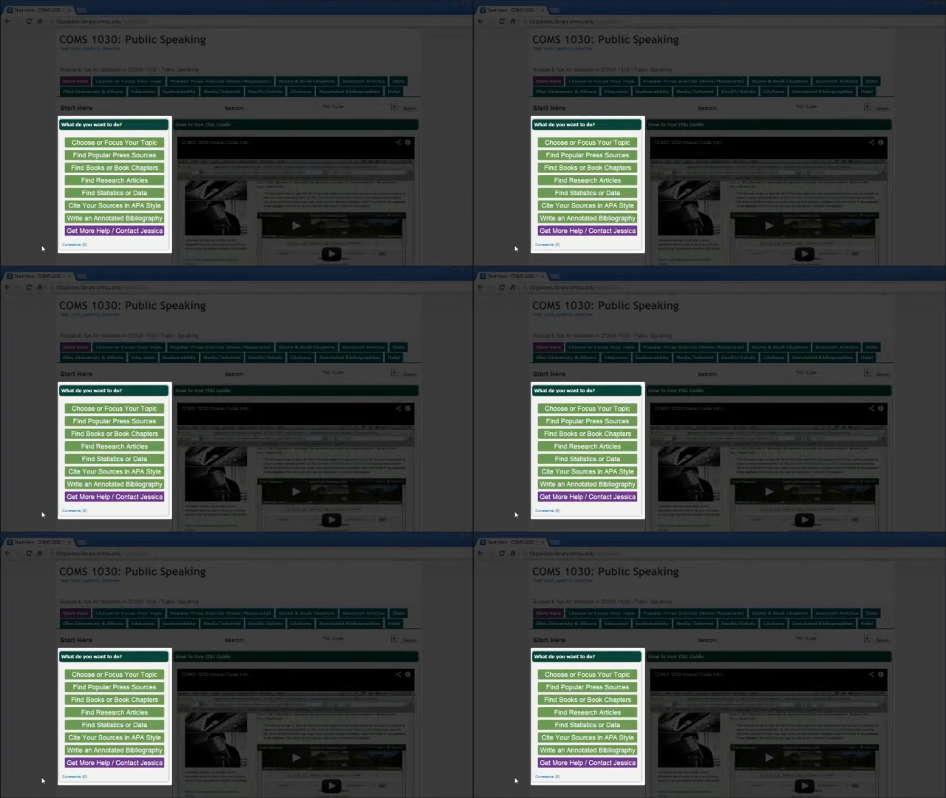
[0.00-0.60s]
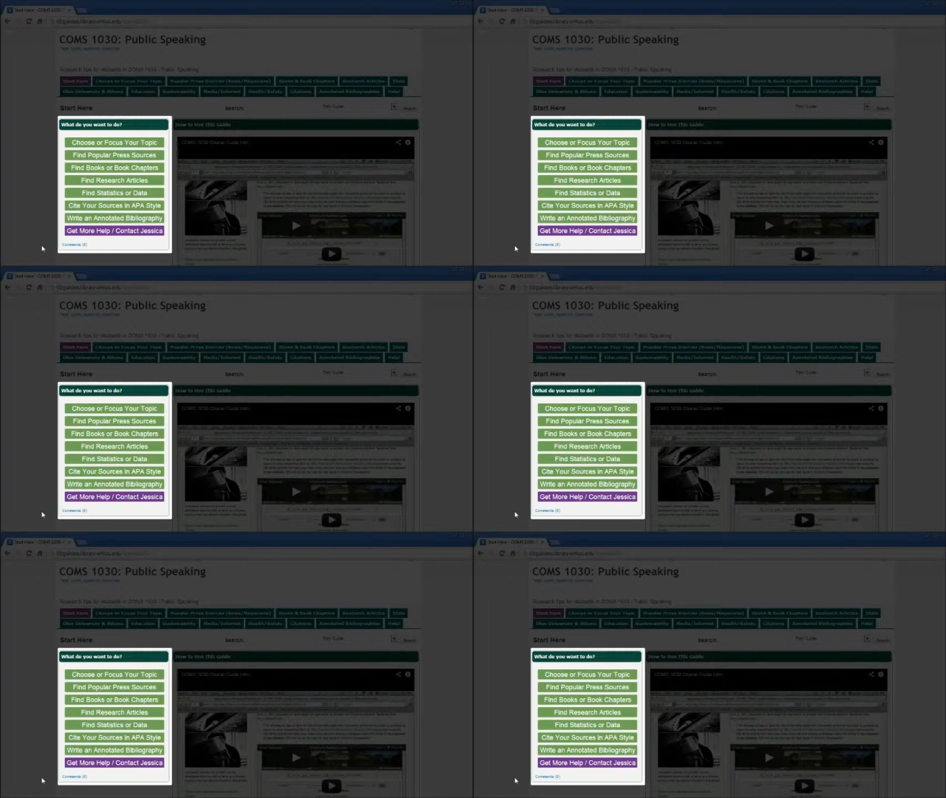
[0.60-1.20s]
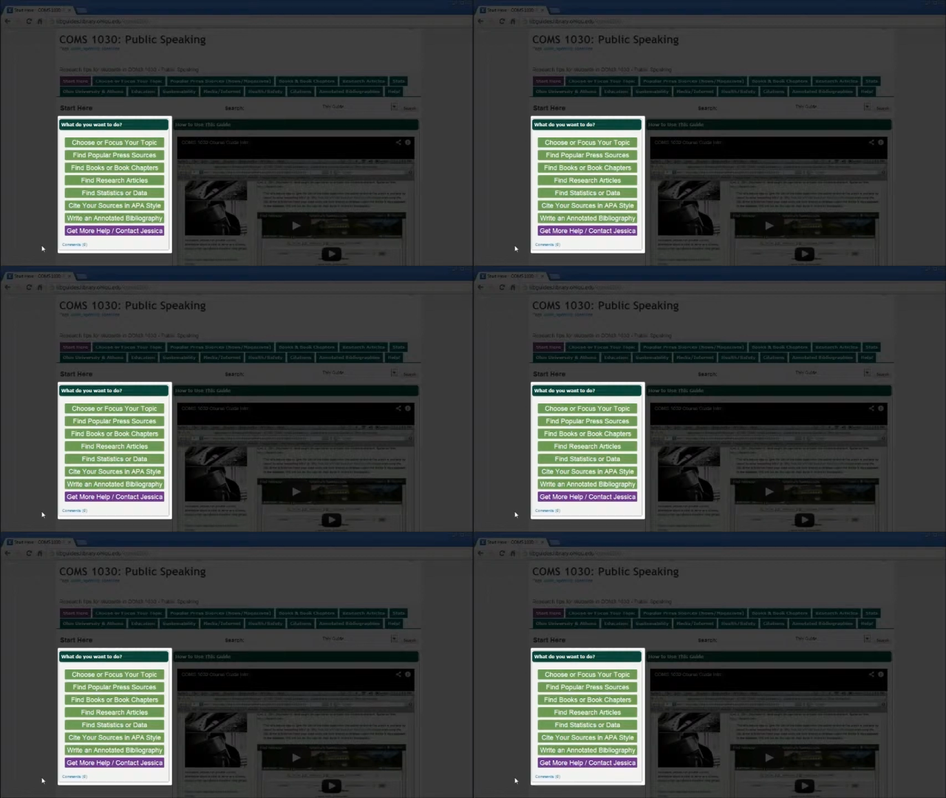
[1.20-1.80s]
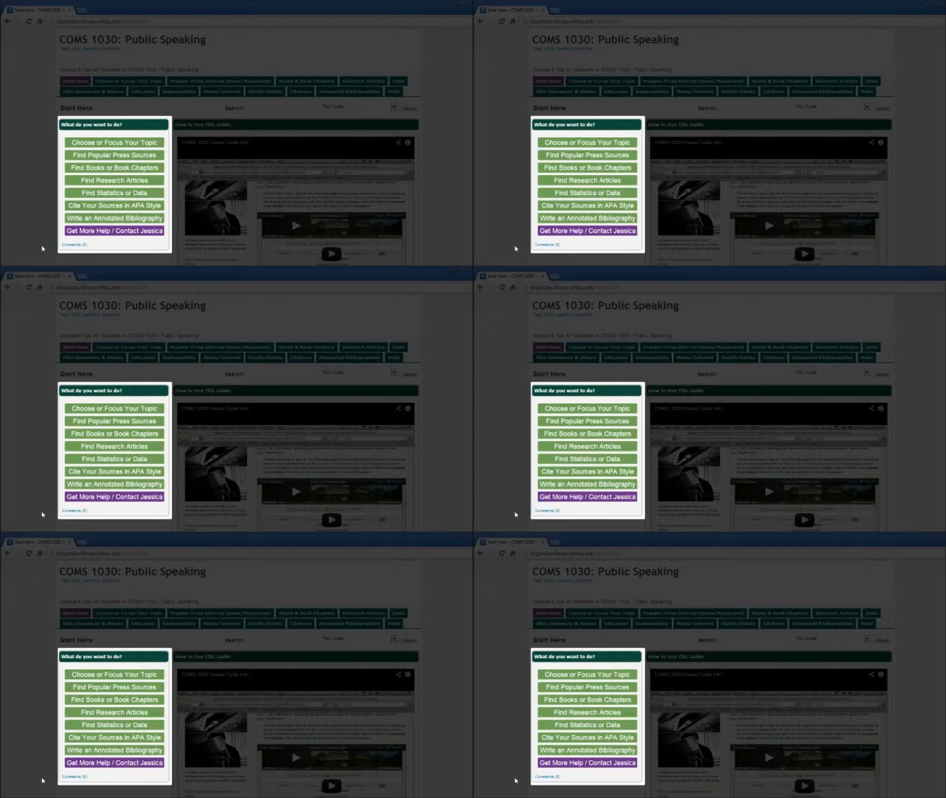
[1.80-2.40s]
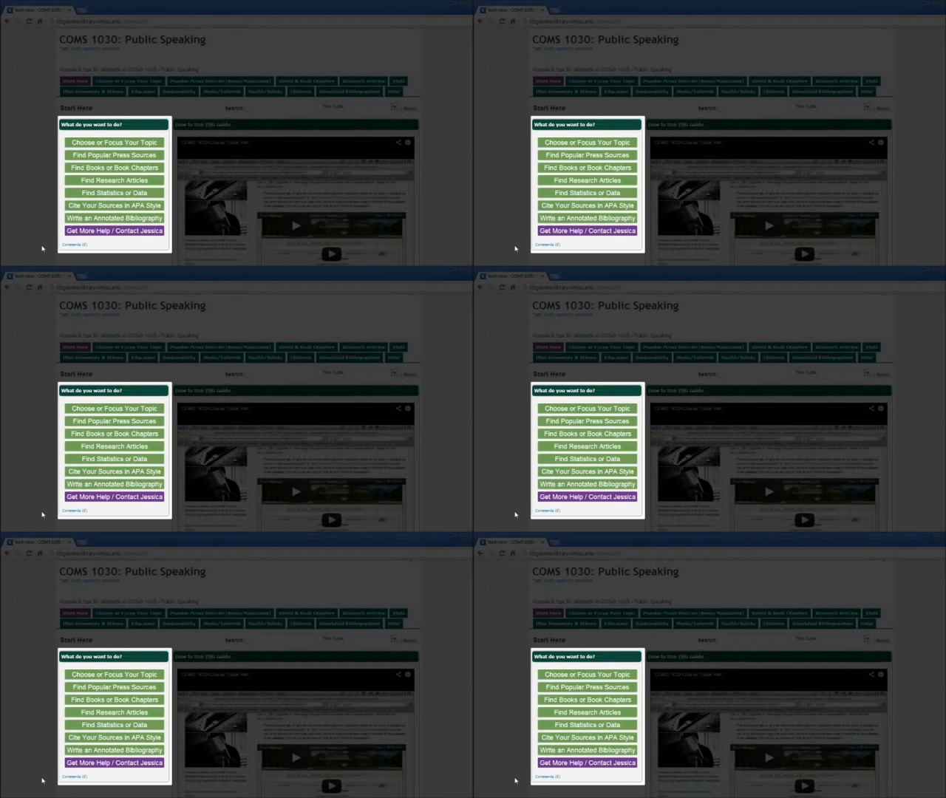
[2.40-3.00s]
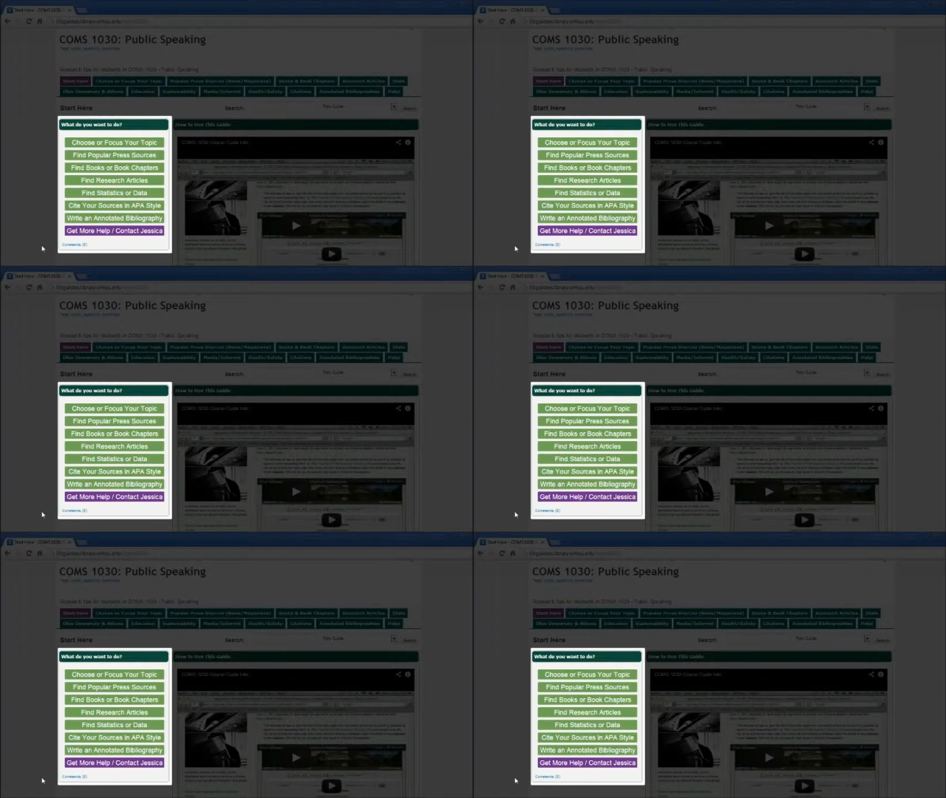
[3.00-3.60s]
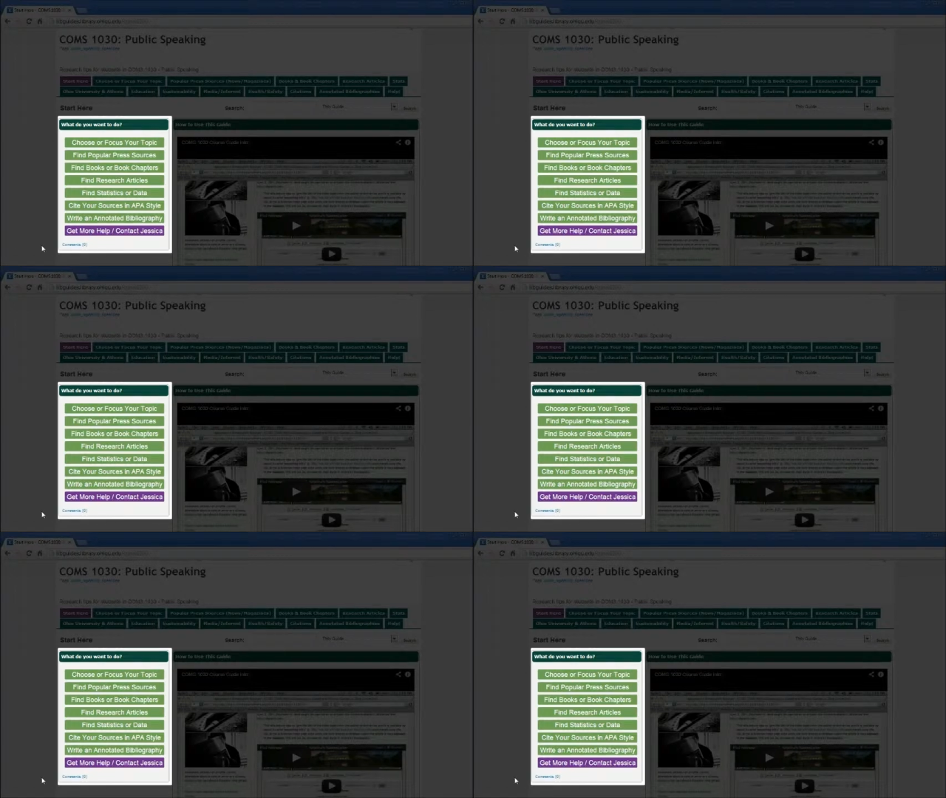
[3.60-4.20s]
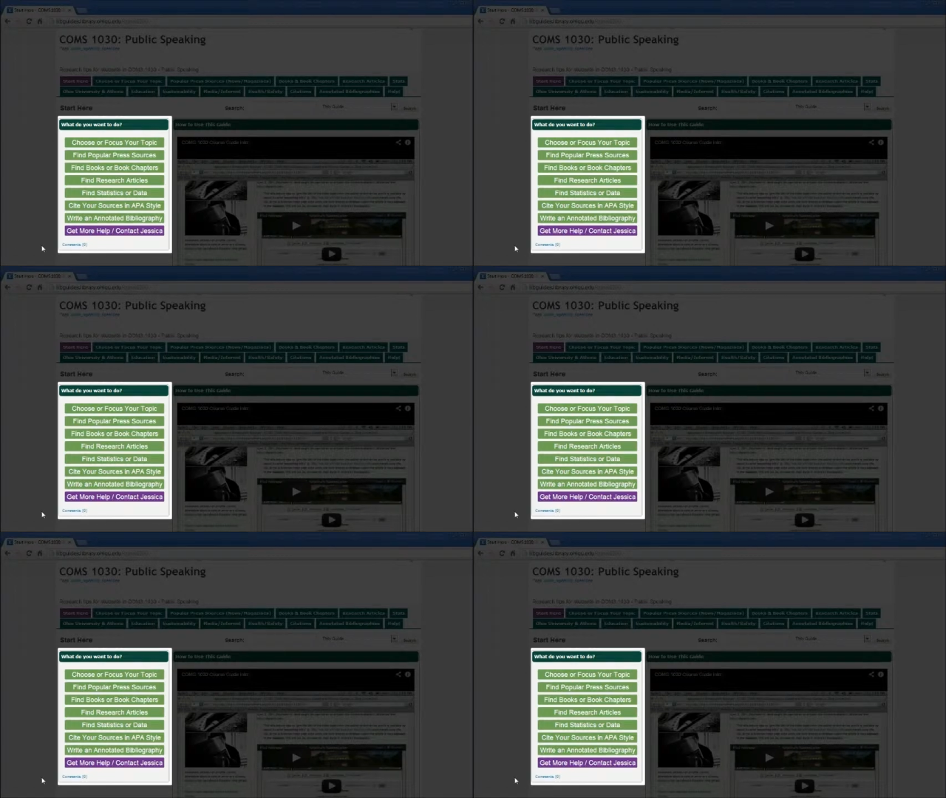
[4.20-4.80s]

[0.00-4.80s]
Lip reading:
(no speaker visible)